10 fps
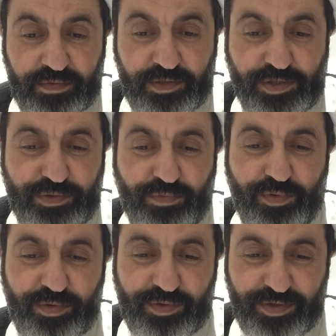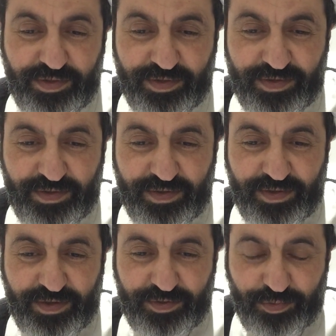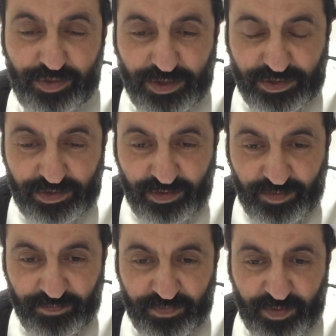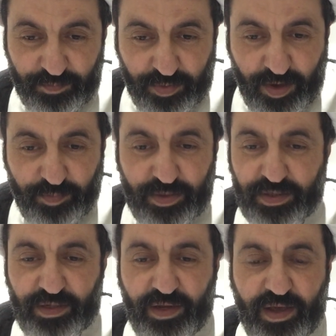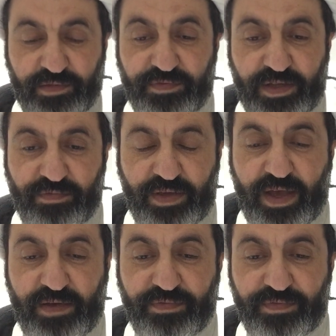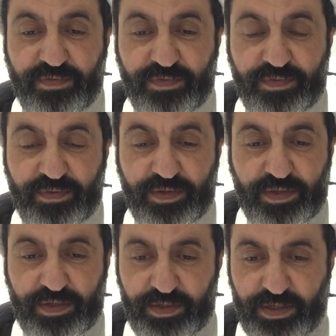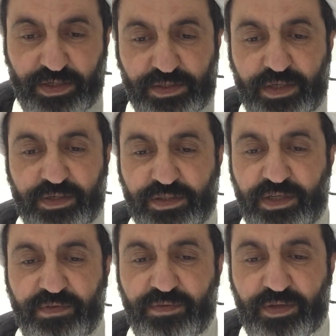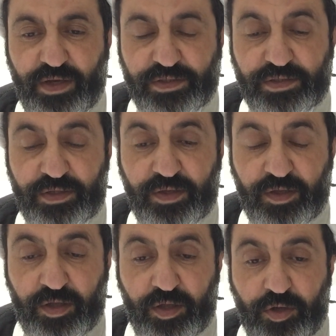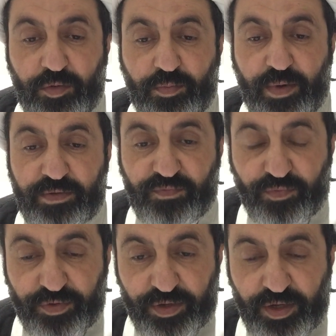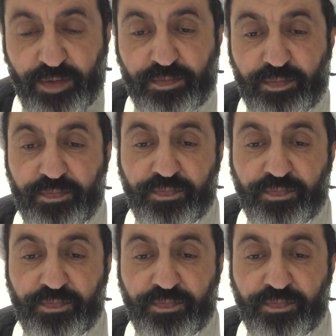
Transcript: this world, to this public life that we have. He is there, he's living with us. But for him